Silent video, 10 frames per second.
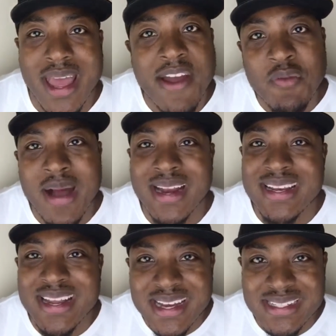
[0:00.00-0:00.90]
everybody
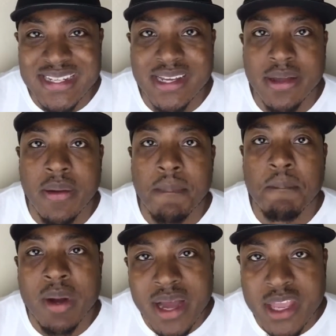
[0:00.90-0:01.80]
doesn't,
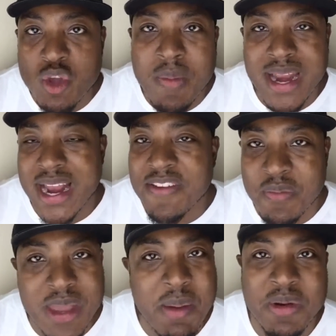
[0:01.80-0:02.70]
but you may not
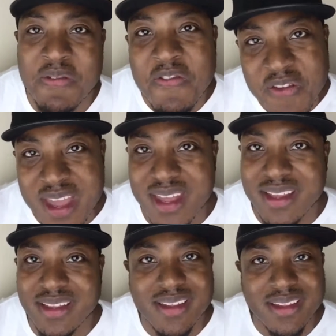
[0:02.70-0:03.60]
even be able to
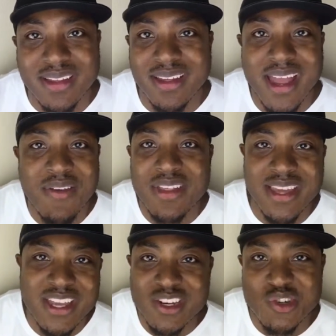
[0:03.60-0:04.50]
fit
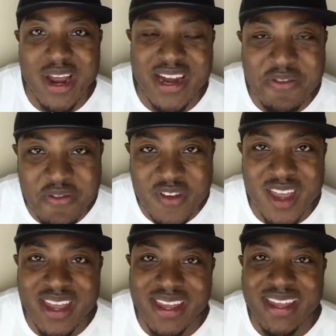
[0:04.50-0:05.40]
everything you're trying to
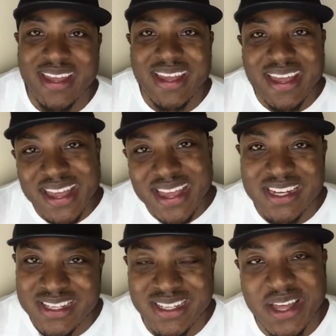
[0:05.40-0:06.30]
fit
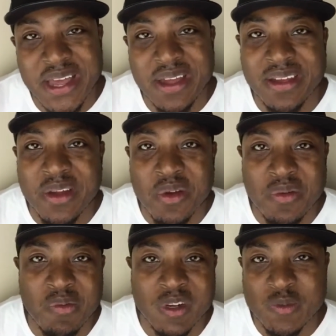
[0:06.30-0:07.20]
into that
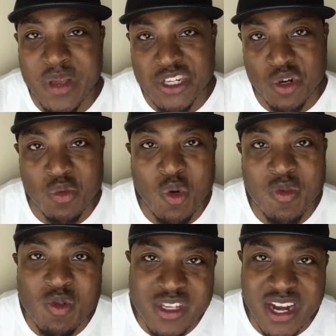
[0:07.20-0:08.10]
special room
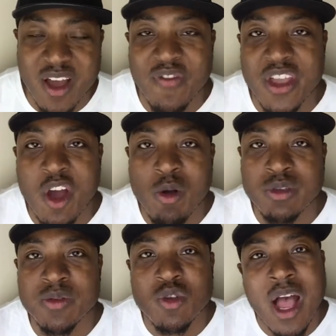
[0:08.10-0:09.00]
you set out for your home
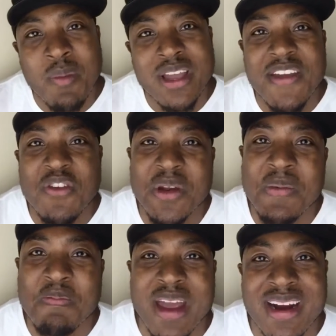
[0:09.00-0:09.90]
gym. So I'm going to give you
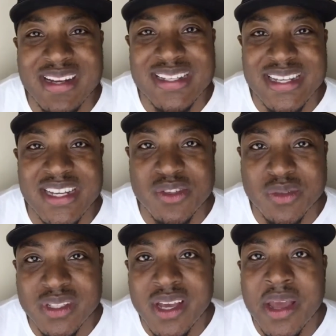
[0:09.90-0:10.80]
the bare
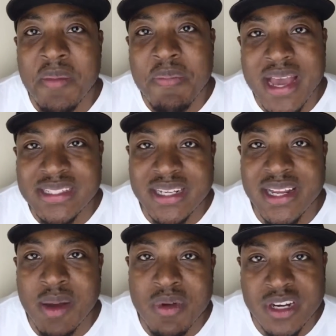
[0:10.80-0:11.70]
essentials.
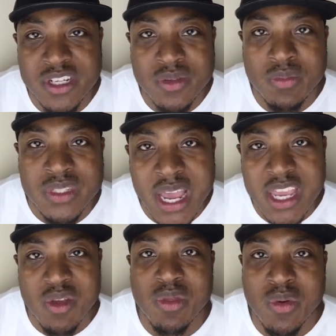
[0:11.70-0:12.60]
Basically, I'm going to
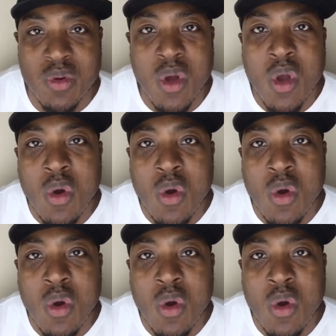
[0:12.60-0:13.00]
take you through